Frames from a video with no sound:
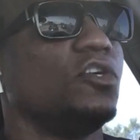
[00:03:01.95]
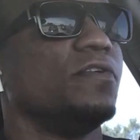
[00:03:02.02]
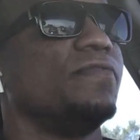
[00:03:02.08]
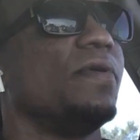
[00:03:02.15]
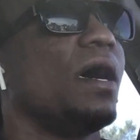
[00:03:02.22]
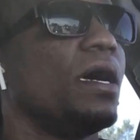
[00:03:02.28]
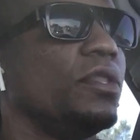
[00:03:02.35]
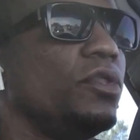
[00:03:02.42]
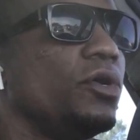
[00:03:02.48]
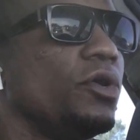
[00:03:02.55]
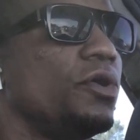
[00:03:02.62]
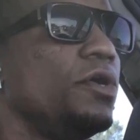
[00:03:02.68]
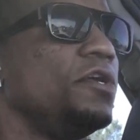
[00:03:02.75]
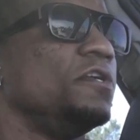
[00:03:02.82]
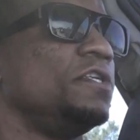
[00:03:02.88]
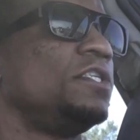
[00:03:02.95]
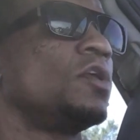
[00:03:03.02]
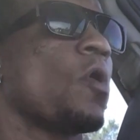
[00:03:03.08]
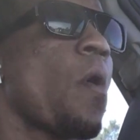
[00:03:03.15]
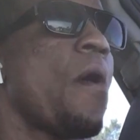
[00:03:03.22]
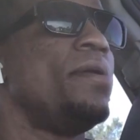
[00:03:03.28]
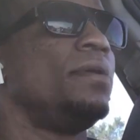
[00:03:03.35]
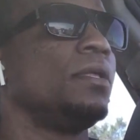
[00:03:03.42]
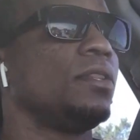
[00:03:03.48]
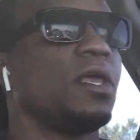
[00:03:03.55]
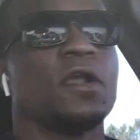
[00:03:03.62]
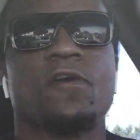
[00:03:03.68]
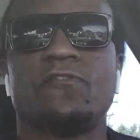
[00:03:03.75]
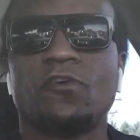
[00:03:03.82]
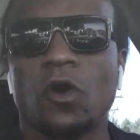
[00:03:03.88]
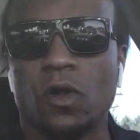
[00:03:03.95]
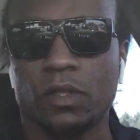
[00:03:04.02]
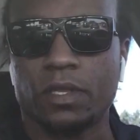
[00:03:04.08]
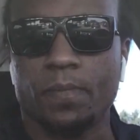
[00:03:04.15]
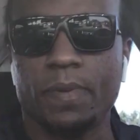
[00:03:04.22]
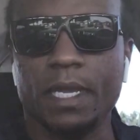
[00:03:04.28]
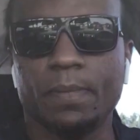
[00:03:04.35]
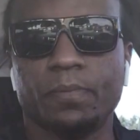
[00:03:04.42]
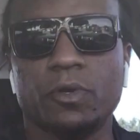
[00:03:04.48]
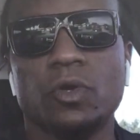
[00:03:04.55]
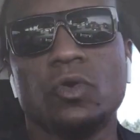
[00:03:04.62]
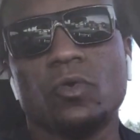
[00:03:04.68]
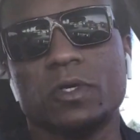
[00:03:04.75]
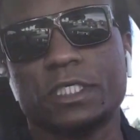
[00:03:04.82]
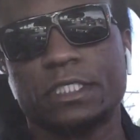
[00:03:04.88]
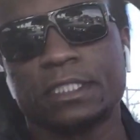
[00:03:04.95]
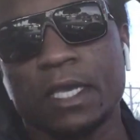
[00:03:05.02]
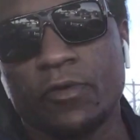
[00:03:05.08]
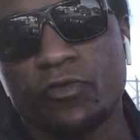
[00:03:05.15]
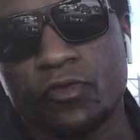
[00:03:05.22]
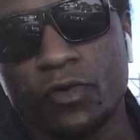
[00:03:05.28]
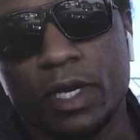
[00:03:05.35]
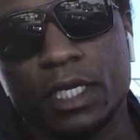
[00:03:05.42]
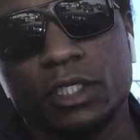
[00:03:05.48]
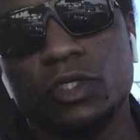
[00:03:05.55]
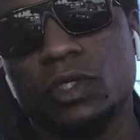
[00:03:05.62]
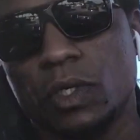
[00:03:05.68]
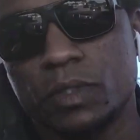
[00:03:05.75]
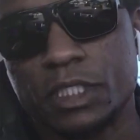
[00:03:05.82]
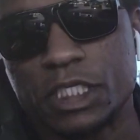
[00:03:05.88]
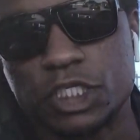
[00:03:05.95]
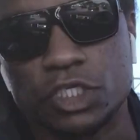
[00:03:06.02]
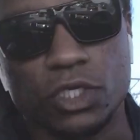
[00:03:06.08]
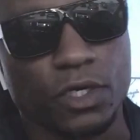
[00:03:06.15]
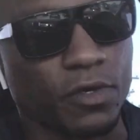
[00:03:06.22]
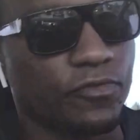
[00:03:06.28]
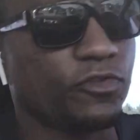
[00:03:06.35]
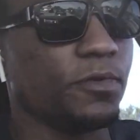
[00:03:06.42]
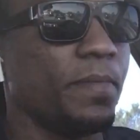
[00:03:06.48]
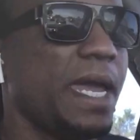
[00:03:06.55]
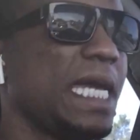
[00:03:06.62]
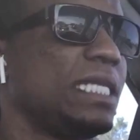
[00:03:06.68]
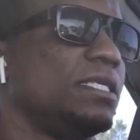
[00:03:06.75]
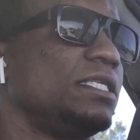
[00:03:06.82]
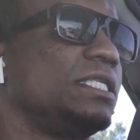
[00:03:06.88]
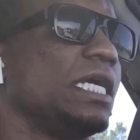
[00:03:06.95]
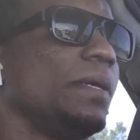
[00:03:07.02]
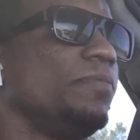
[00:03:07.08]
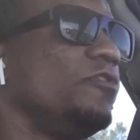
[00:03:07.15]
of others think of all the people who are suffering you don't deserve to make this type